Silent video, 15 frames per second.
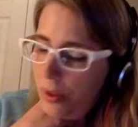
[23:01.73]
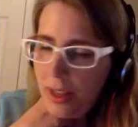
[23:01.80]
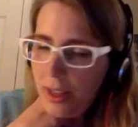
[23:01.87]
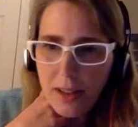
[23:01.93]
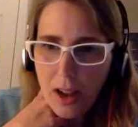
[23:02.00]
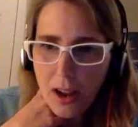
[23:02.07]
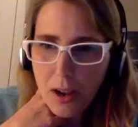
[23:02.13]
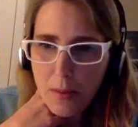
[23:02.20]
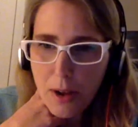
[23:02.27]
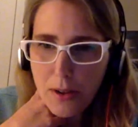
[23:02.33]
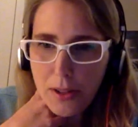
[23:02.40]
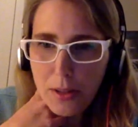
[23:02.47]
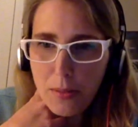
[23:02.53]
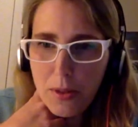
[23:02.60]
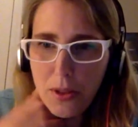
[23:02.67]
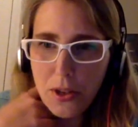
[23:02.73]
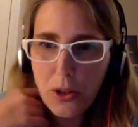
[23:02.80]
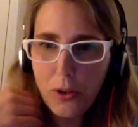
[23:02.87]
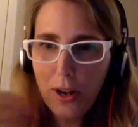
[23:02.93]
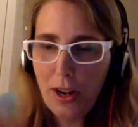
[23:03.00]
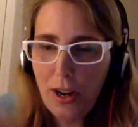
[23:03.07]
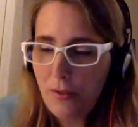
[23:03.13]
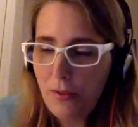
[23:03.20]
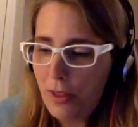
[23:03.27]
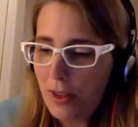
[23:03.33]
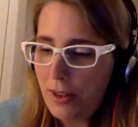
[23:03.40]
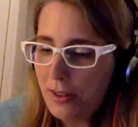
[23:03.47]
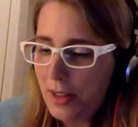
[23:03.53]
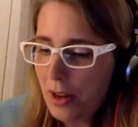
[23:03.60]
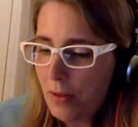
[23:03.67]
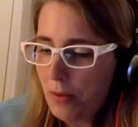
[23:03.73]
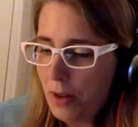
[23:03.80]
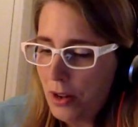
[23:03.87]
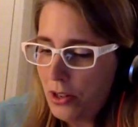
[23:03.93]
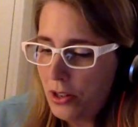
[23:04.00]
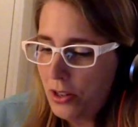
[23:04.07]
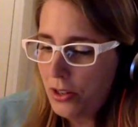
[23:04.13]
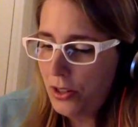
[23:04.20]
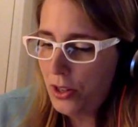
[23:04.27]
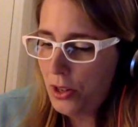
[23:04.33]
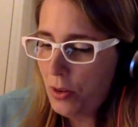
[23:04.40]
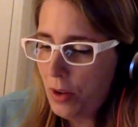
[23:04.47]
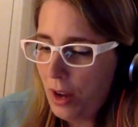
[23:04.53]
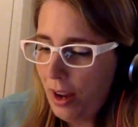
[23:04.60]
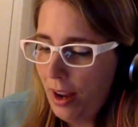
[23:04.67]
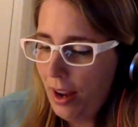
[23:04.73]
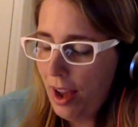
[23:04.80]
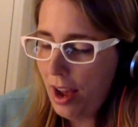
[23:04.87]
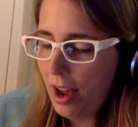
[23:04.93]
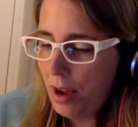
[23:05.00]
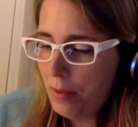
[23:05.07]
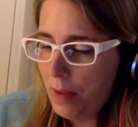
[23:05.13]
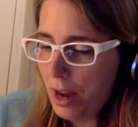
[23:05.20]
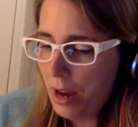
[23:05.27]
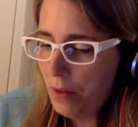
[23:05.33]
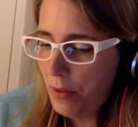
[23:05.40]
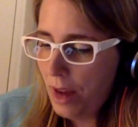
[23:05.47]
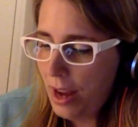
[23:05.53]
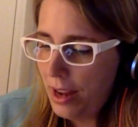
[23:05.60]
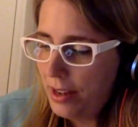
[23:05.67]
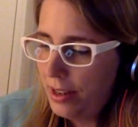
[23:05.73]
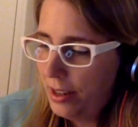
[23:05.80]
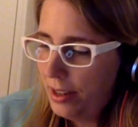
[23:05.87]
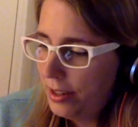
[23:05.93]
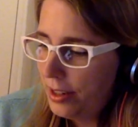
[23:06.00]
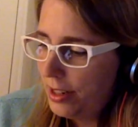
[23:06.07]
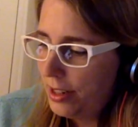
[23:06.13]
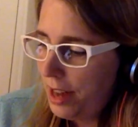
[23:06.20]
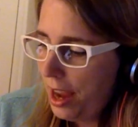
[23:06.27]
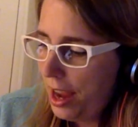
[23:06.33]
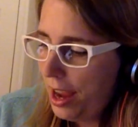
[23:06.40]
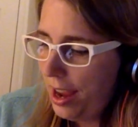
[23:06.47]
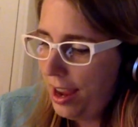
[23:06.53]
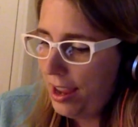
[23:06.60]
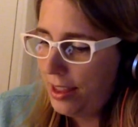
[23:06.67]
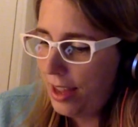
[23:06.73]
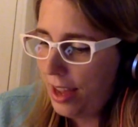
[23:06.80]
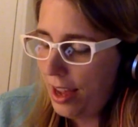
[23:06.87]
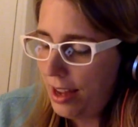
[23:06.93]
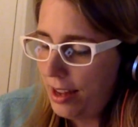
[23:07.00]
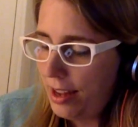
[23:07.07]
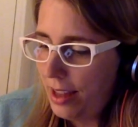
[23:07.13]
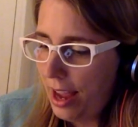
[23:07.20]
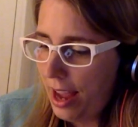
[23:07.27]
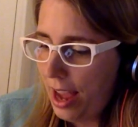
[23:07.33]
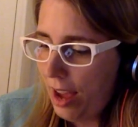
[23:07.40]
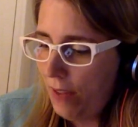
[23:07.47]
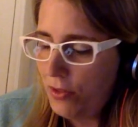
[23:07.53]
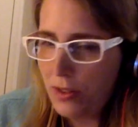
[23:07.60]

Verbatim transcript: let's talk about some of the creative things that Russia's doing. Um, I read today that they have